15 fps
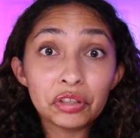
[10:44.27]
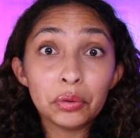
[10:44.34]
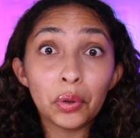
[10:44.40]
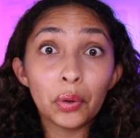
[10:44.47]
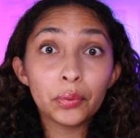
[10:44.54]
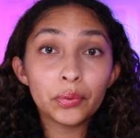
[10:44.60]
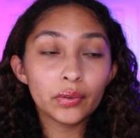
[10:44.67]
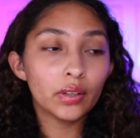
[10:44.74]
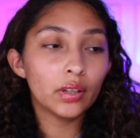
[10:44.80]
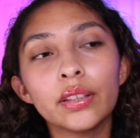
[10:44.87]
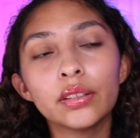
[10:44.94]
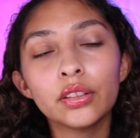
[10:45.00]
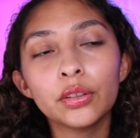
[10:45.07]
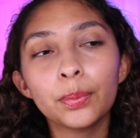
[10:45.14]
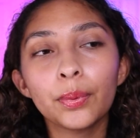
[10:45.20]
Who knows?
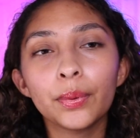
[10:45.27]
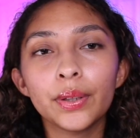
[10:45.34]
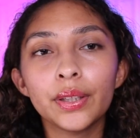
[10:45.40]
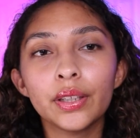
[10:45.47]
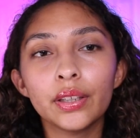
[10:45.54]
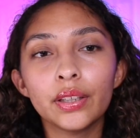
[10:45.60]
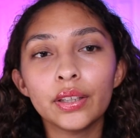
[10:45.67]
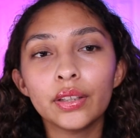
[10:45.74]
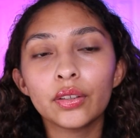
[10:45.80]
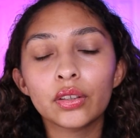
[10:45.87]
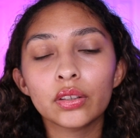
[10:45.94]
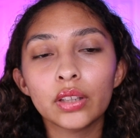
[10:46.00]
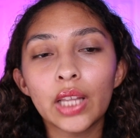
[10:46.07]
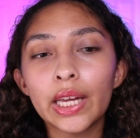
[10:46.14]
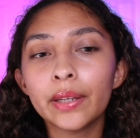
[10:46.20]
At this point in
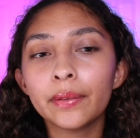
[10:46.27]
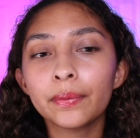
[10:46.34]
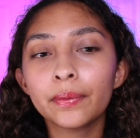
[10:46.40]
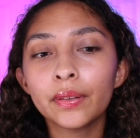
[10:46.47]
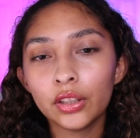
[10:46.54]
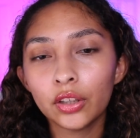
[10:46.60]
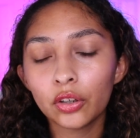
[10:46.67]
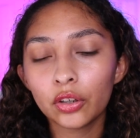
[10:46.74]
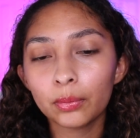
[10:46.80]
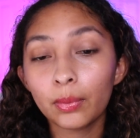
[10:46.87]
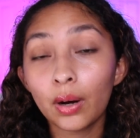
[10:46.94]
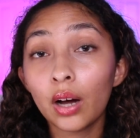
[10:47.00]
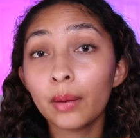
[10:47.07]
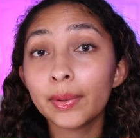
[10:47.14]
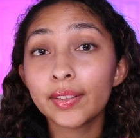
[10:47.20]
her life, you know, her
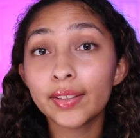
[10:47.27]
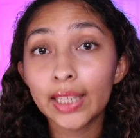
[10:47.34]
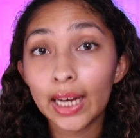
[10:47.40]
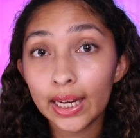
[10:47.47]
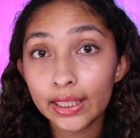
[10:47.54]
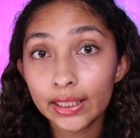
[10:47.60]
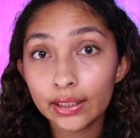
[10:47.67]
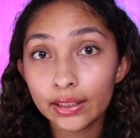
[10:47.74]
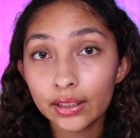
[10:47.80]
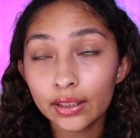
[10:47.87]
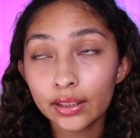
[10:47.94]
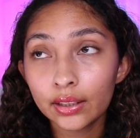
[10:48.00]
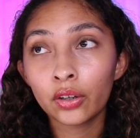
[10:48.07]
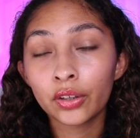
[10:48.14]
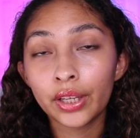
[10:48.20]
mom is
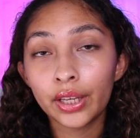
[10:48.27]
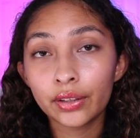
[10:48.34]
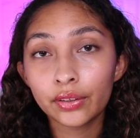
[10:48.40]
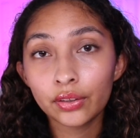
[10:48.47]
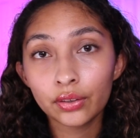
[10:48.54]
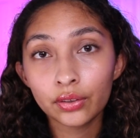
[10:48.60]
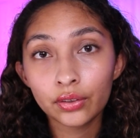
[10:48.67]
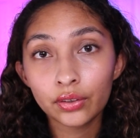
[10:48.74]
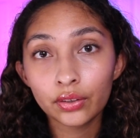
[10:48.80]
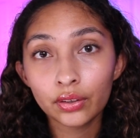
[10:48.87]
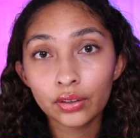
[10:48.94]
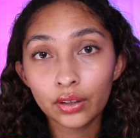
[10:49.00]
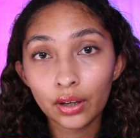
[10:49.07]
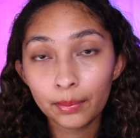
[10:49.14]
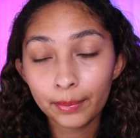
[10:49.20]
dying. Her cancer's
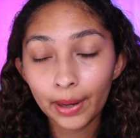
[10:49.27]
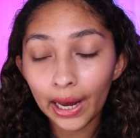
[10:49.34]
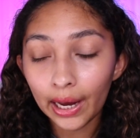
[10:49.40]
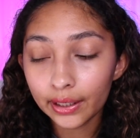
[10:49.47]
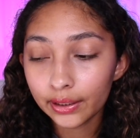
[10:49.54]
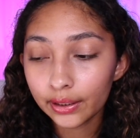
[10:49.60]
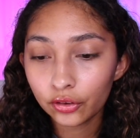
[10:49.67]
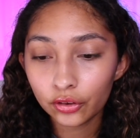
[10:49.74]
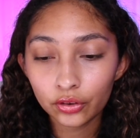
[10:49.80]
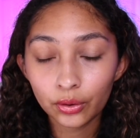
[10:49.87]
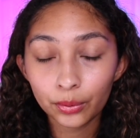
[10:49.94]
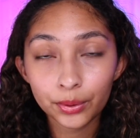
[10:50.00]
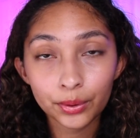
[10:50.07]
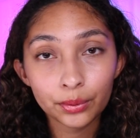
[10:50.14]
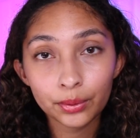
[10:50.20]
come back. She's
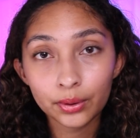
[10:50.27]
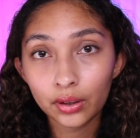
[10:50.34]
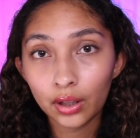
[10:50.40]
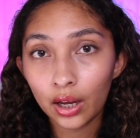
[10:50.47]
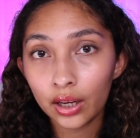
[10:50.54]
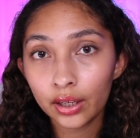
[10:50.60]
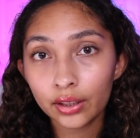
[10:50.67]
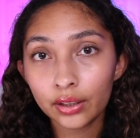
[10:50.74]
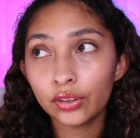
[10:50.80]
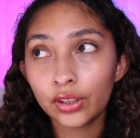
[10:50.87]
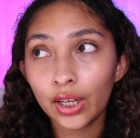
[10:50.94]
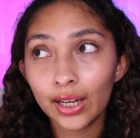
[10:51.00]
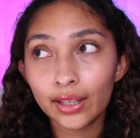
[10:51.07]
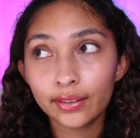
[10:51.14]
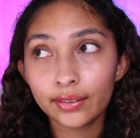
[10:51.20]
going through a lot.
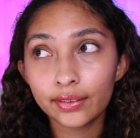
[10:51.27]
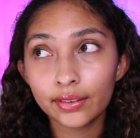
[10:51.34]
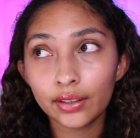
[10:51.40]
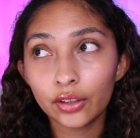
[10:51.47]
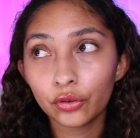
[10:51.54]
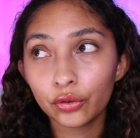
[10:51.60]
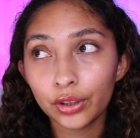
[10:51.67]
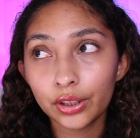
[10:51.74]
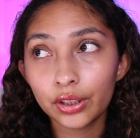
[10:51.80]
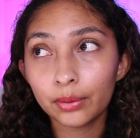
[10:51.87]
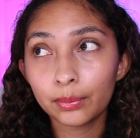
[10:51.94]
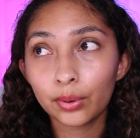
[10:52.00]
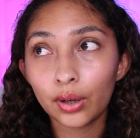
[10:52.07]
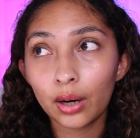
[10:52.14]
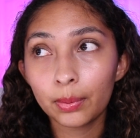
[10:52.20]
She has a
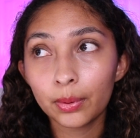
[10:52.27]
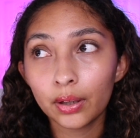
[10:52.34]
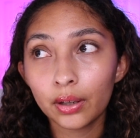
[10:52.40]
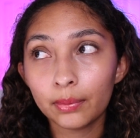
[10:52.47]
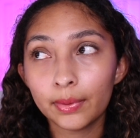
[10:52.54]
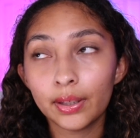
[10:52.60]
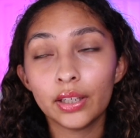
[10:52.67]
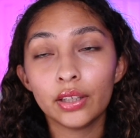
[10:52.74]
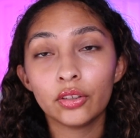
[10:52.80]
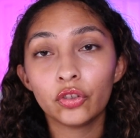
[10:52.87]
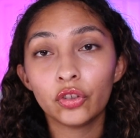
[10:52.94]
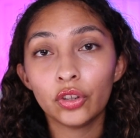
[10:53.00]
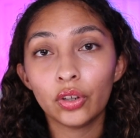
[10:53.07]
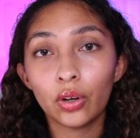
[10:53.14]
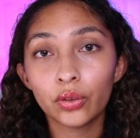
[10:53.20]
drinking problem
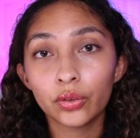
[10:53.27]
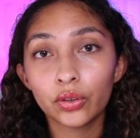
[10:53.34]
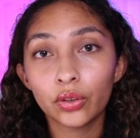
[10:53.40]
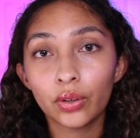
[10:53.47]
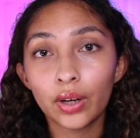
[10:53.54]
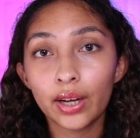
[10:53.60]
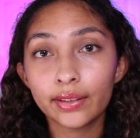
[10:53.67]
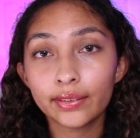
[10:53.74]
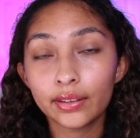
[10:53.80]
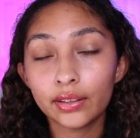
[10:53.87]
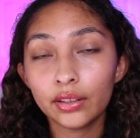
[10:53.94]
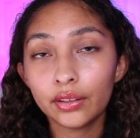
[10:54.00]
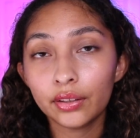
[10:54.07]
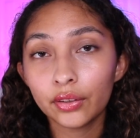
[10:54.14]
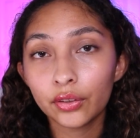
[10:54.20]
and she also has
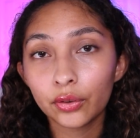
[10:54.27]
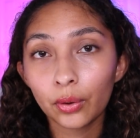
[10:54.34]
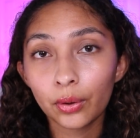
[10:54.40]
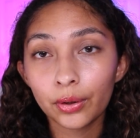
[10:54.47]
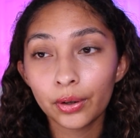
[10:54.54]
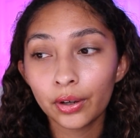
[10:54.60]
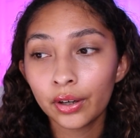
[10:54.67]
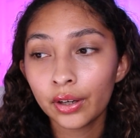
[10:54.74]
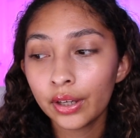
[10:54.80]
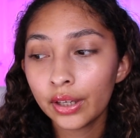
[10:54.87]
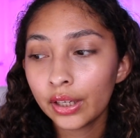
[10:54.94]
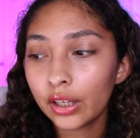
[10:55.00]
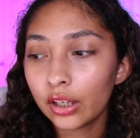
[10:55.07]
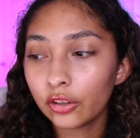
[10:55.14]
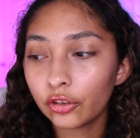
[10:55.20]
an eating disorder
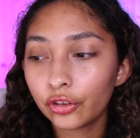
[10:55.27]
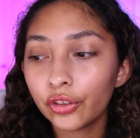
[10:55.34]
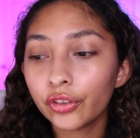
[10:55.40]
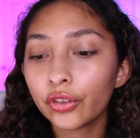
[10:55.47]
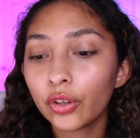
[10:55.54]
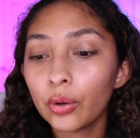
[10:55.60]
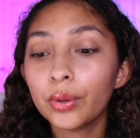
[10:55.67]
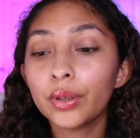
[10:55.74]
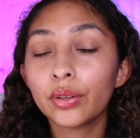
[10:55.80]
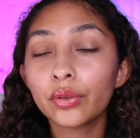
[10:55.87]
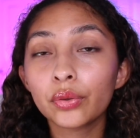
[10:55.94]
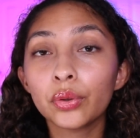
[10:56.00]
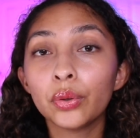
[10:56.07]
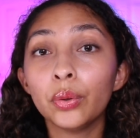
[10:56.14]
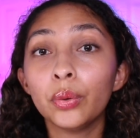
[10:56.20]
and she's going
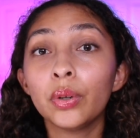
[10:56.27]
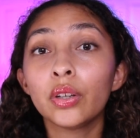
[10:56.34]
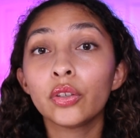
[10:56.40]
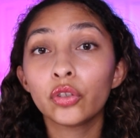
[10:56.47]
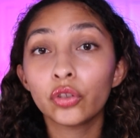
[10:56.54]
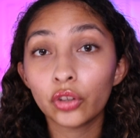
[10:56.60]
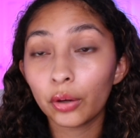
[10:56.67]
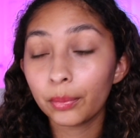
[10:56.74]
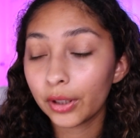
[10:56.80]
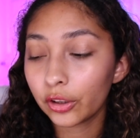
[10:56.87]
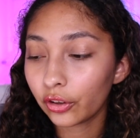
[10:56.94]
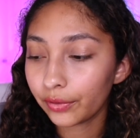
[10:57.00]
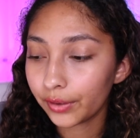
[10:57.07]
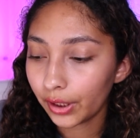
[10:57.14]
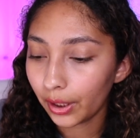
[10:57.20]
through so
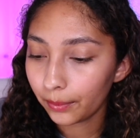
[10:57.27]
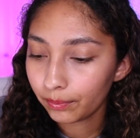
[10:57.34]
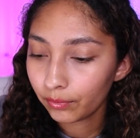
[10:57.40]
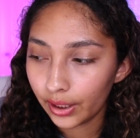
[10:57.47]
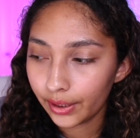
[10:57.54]
much every day.